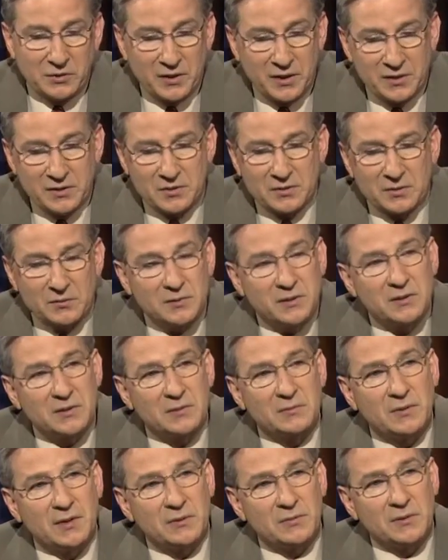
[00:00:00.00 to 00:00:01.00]
That's the
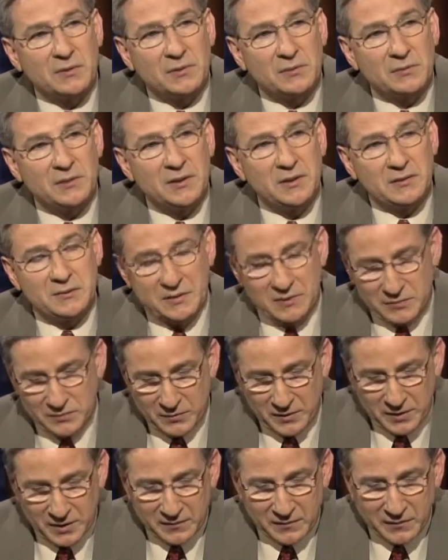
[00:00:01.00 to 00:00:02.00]
reason why we screen. If
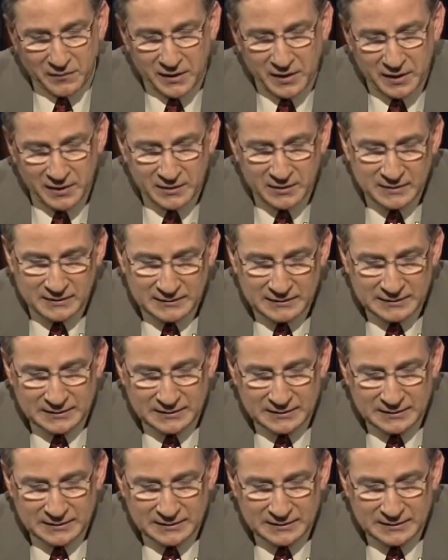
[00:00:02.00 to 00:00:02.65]
we can find